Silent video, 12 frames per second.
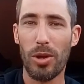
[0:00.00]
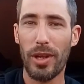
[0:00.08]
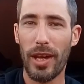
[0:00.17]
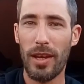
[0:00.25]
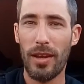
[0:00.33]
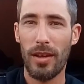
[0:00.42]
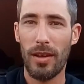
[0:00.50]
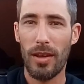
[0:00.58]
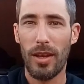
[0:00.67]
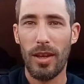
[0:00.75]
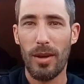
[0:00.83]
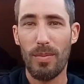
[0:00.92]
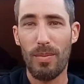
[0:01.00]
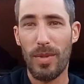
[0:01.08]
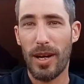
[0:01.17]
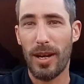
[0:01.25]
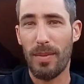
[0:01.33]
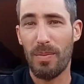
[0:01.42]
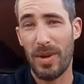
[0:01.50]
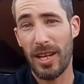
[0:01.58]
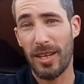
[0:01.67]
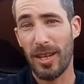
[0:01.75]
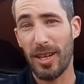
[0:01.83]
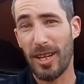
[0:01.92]
all day. My
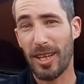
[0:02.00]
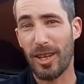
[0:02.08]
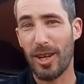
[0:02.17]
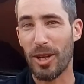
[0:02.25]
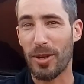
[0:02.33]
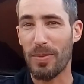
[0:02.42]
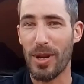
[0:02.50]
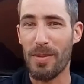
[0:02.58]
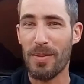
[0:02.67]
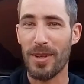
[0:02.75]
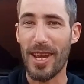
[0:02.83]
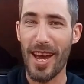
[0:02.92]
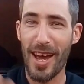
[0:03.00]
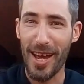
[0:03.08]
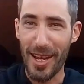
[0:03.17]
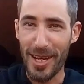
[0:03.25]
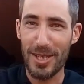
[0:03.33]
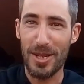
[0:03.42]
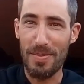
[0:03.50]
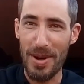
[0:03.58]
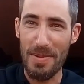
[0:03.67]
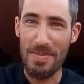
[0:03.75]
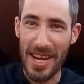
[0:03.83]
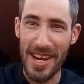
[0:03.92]
mate, he did got a brim. Yeah, he's the
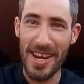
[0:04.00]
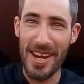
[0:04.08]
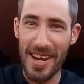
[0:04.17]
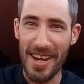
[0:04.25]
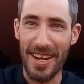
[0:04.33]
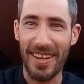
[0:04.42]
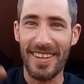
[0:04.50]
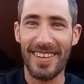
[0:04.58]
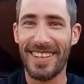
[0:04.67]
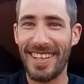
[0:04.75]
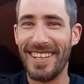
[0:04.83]
brim king!